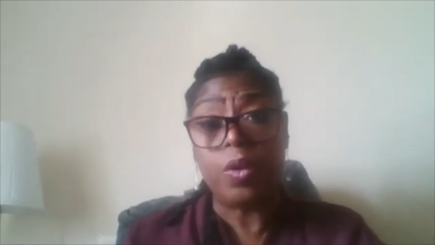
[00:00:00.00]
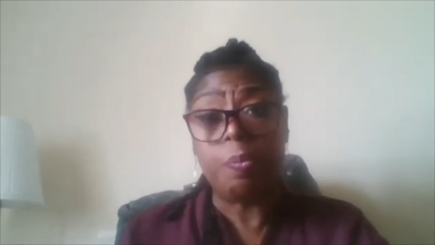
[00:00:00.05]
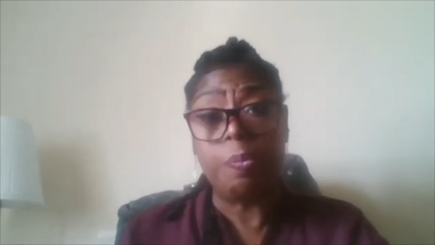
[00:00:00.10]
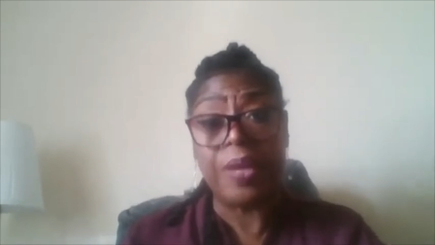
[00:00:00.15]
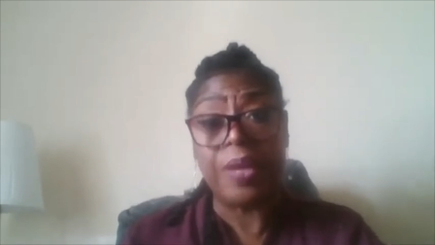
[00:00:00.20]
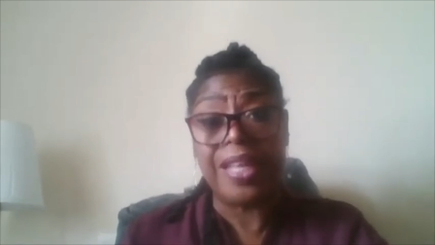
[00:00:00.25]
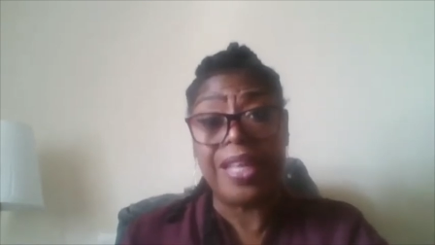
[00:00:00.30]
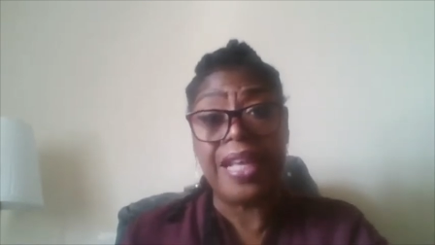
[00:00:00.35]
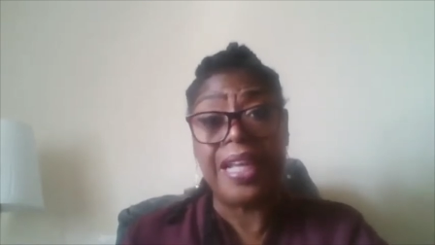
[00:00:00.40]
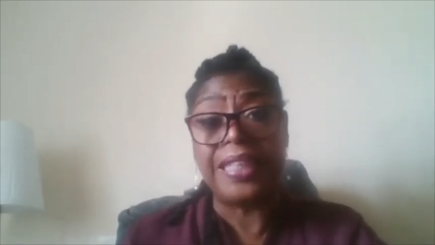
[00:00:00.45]

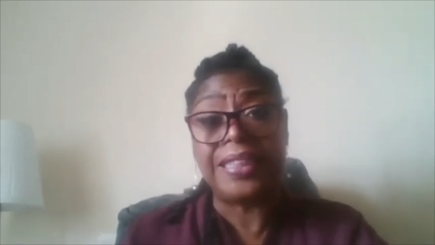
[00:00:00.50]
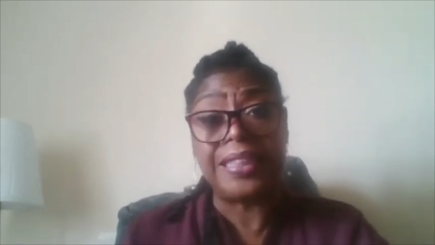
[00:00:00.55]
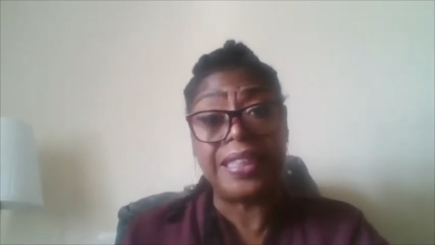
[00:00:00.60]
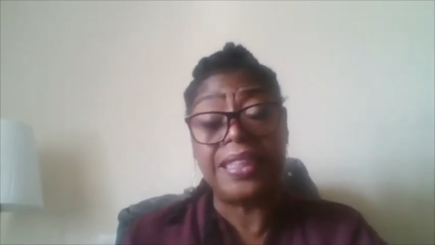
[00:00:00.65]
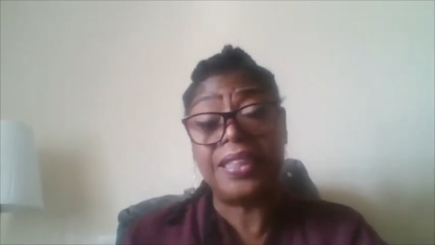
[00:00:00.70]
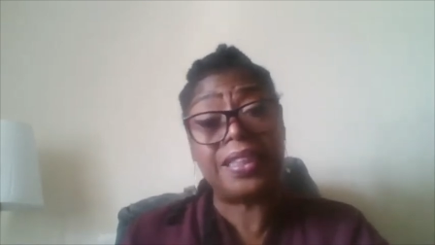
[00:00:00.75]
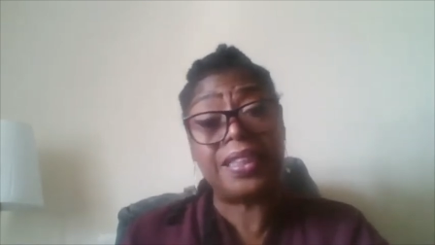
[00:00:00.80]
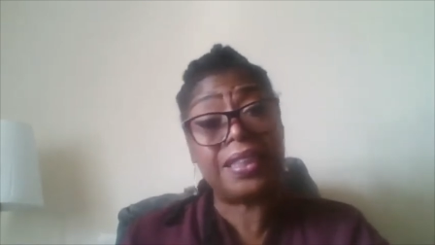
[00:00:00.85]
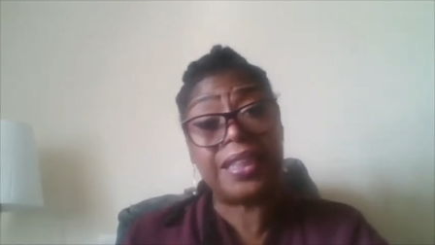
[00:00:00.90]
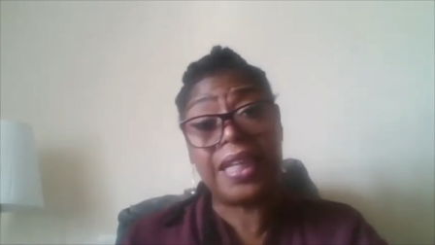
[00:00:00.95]
be, is in
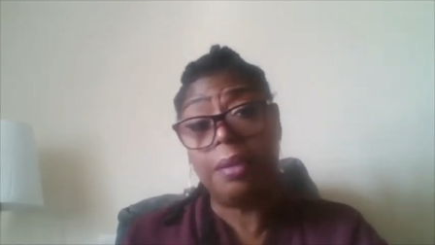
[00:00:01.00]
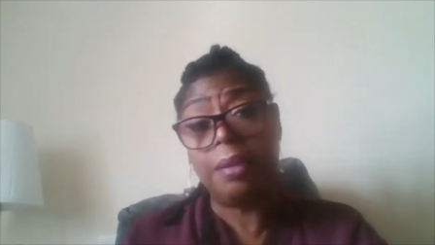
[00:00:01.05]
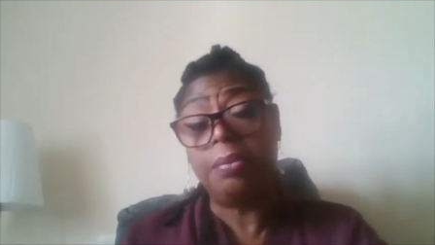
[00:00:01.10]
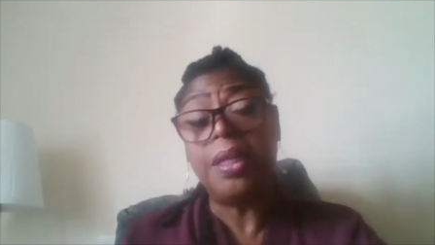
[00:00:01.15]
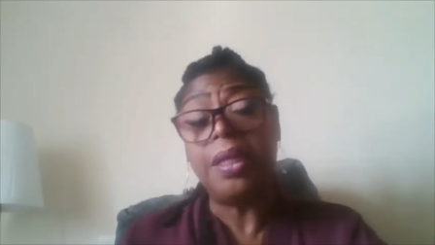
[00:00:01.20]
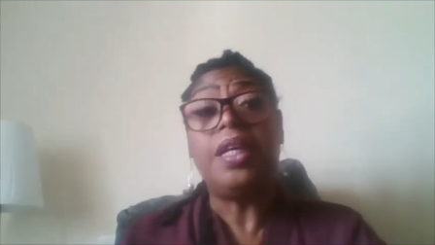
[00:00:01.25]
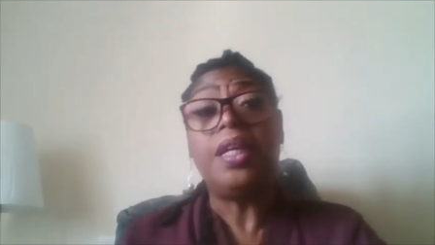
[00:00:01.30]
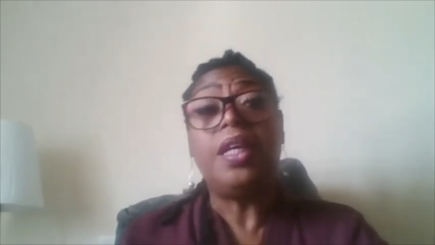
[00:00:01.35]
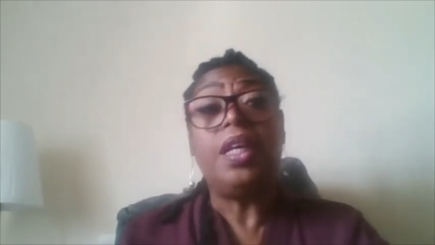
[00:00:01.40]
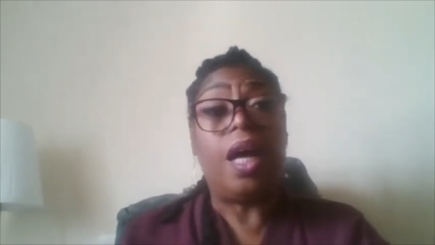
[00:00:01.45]
STEM,
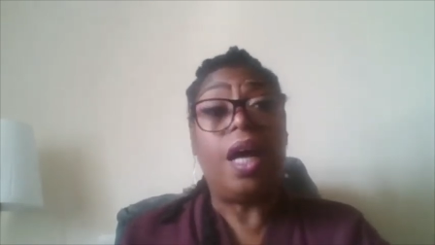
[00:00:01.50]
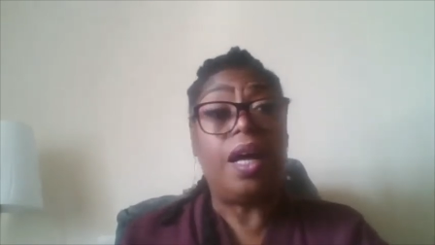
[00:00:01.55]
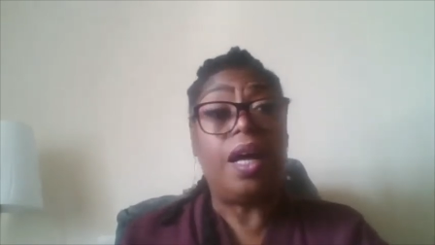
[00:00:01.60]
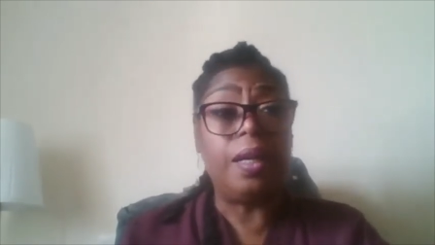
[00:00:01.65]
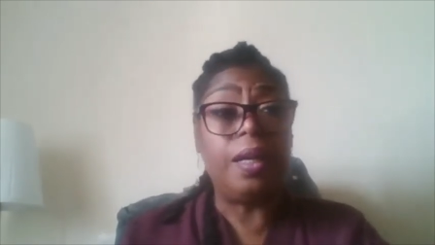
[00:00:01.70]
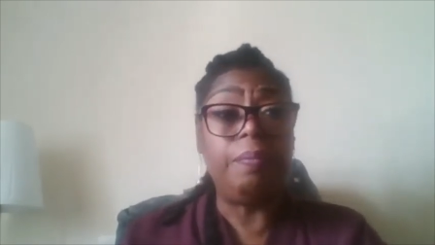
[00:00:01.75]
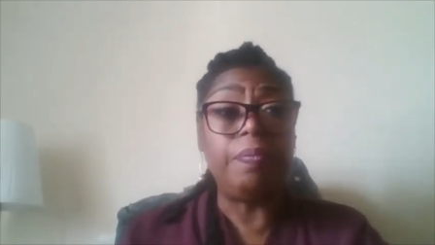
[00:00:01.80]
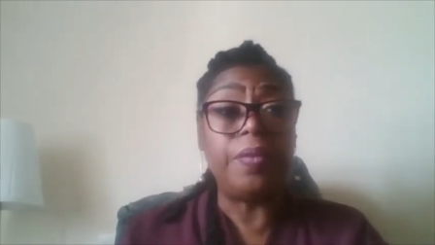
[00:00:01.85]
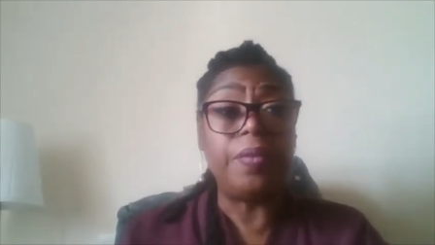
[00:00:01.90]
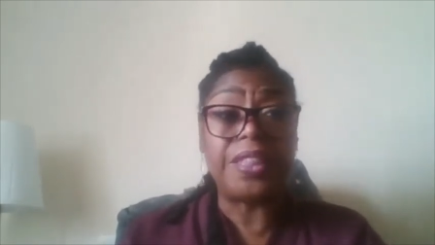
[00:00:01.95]

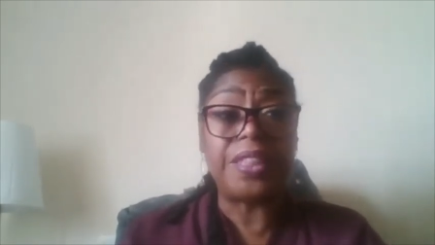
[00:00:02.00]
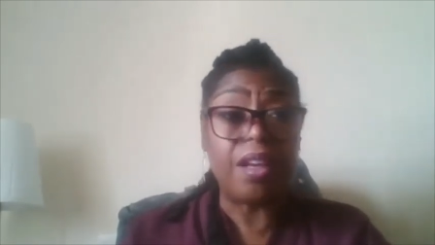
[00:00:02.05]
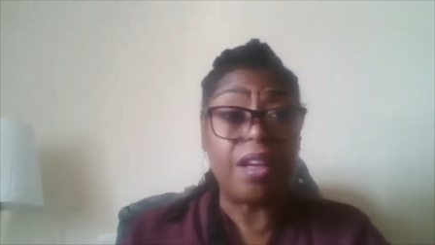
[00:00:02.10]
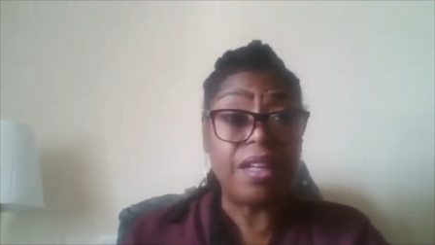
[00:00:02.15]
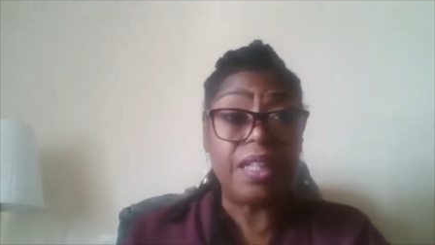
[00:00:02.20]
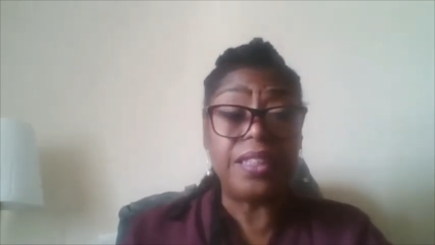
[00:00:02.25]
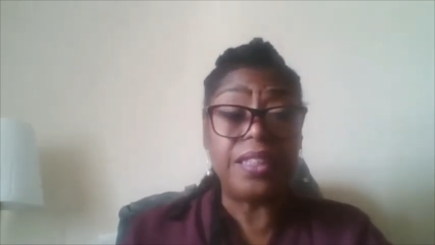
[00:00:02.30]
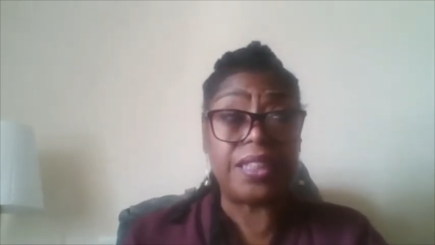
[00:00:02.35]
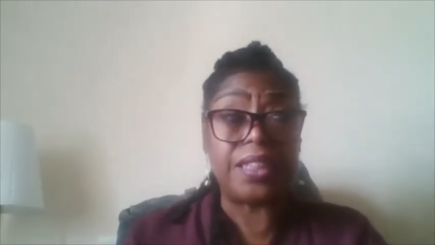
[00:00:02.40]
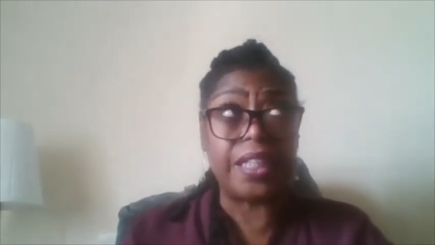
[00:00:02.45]
um,
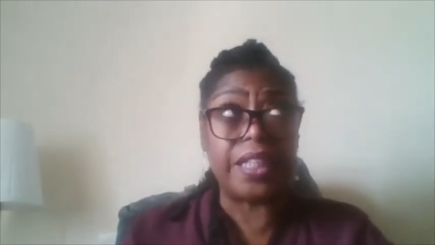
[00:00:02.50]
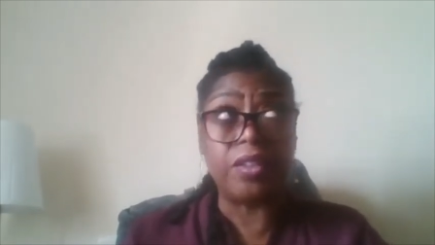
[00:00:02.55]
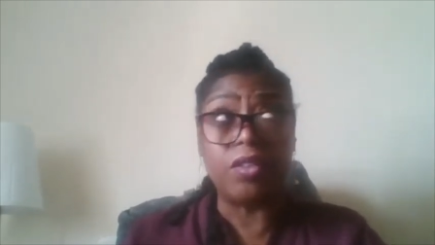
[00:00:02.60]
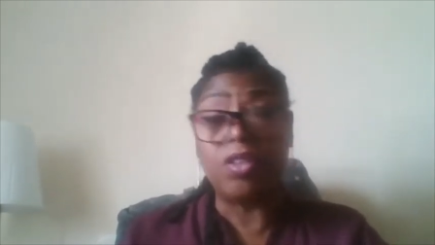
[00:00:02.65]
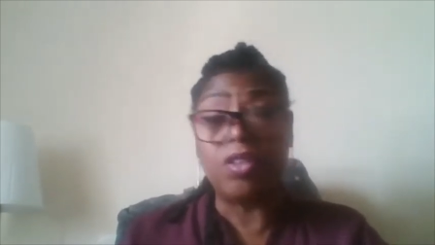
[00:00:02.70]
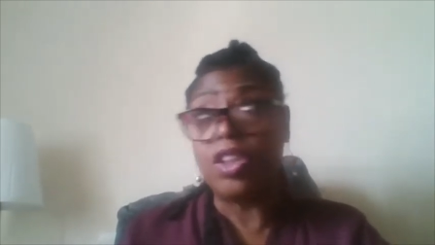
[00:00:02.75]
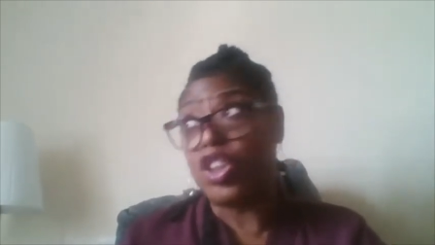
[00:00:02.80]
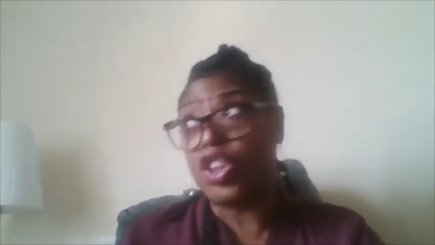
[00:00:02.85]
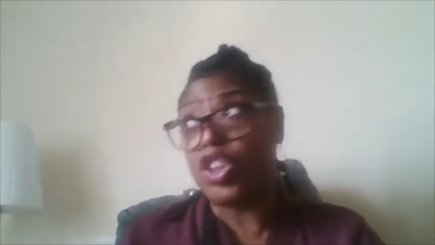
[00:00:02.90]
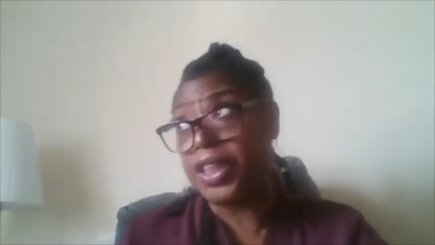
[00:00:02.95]
science,
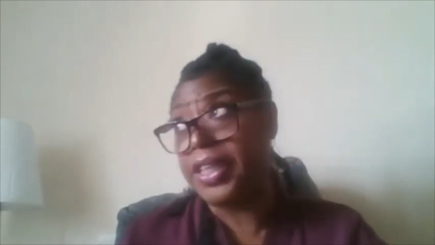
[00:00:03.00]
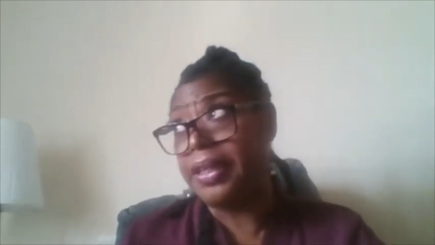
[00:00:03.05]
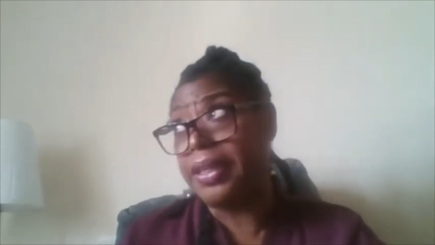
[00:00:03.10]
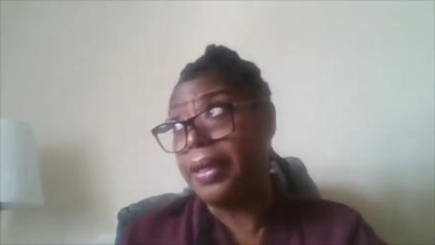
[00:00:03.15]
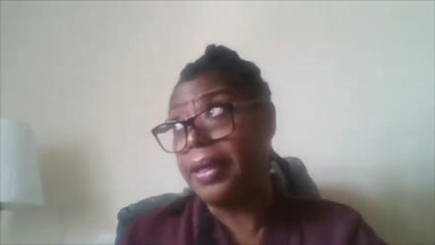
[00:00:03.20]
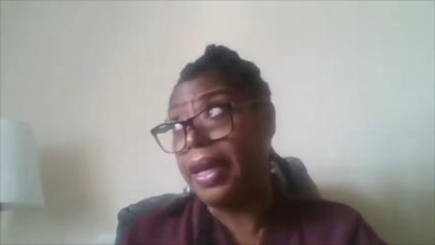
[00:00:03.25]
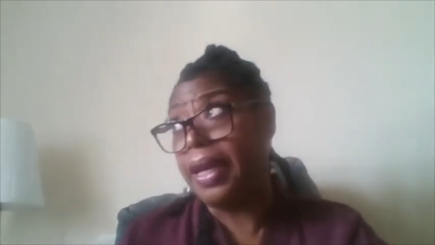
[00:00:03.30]
technology,